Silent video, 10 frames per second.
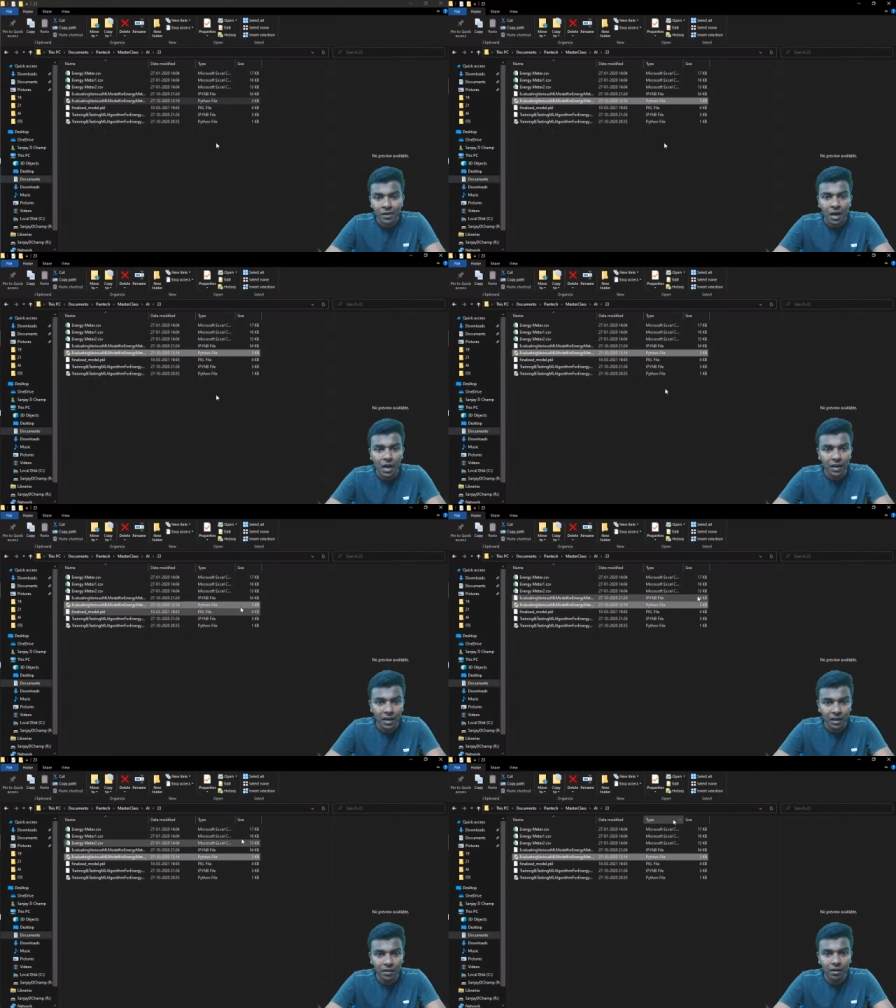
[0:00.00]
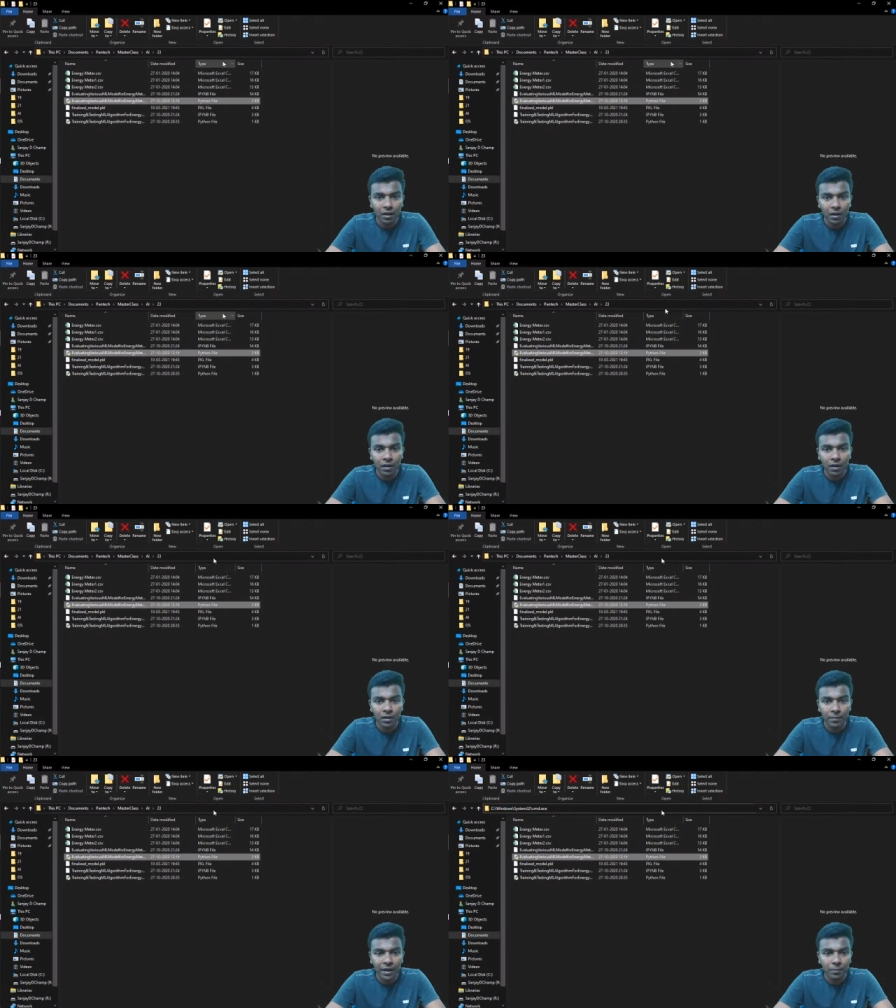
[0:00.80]
I'll run the
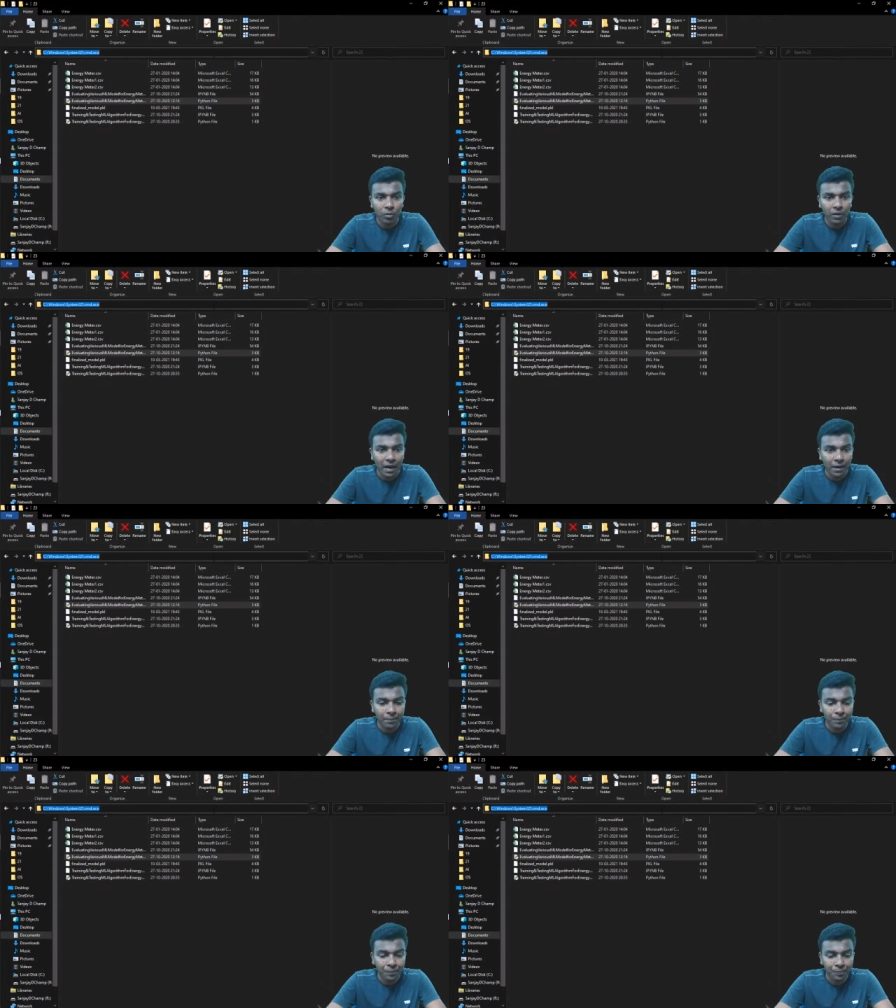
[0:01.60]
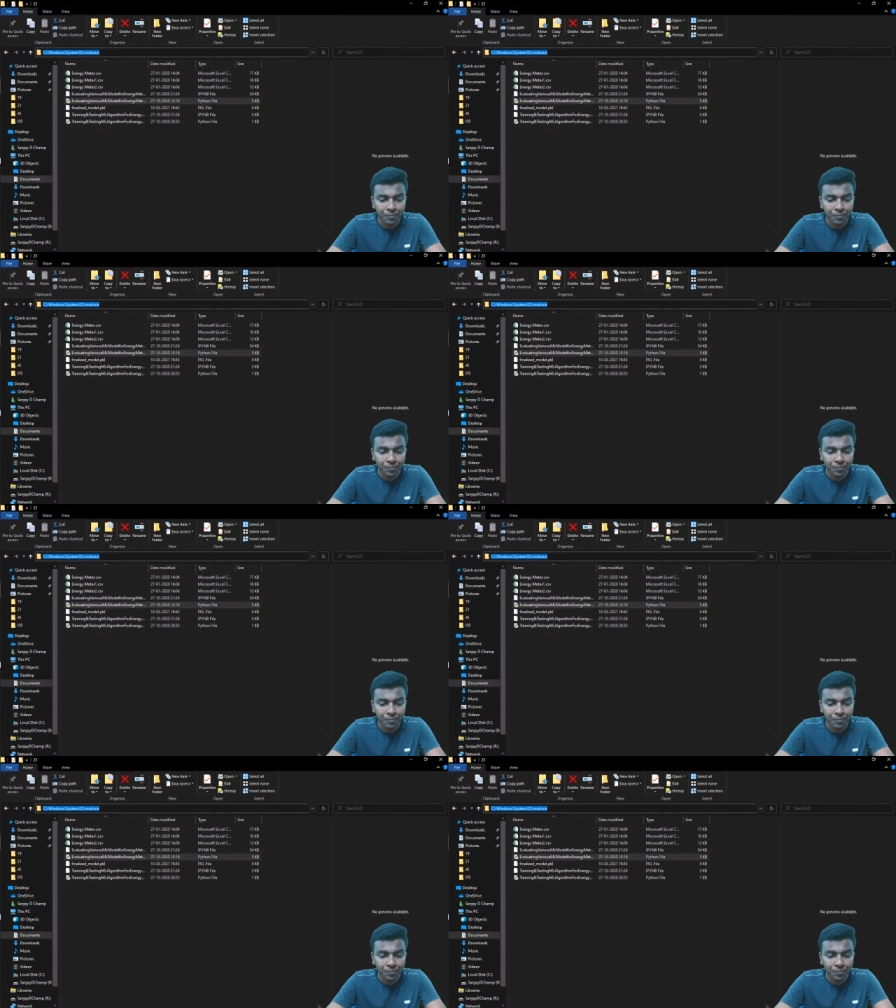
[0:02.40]
main program.